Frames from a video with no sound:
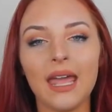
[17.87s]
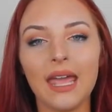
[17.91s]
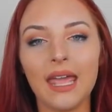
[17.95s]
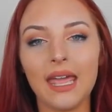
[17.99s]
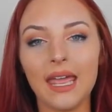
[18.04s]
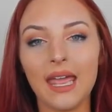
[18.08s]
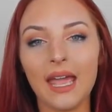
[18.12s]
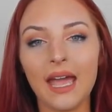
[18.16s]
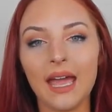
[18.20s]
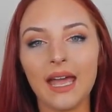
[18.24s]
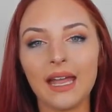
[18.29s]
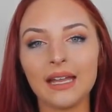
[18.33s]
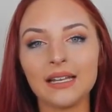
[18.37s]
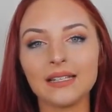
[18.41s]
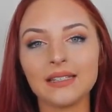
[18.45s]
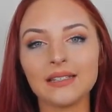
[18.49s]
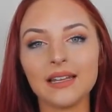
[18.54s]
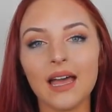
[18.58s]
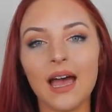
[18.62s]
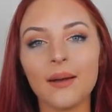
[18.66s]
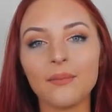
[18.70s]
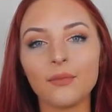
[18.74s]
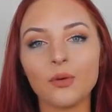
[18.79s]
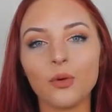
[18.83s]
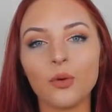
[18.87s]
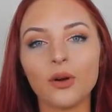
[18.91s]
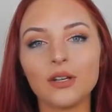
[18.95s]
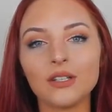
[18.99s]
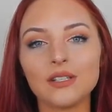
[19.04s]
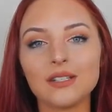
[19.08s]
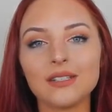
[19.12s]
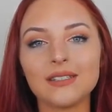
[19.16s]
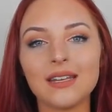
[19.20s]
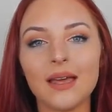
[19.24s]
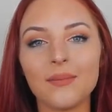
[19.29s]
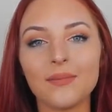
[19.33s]
and I'm
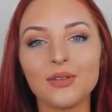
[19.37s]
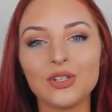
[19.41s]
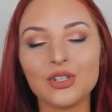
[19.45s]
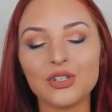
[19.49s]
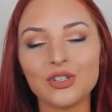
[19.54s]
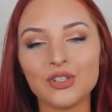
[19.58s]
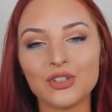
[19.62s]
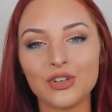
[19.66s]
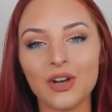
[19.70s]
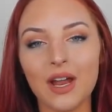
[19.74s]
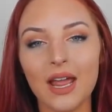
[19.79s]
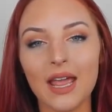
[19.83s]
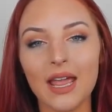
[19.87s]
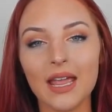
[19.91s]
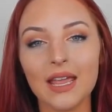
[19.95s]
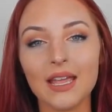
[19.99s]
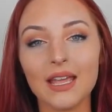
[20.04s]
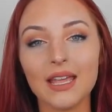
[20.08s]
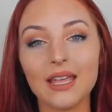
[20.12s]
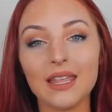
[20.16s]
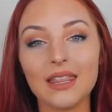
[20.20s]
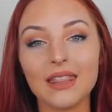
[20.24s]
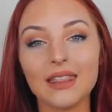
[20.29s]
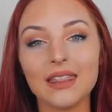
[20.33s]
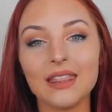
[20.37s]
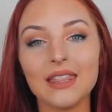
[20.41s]
going to demonstrate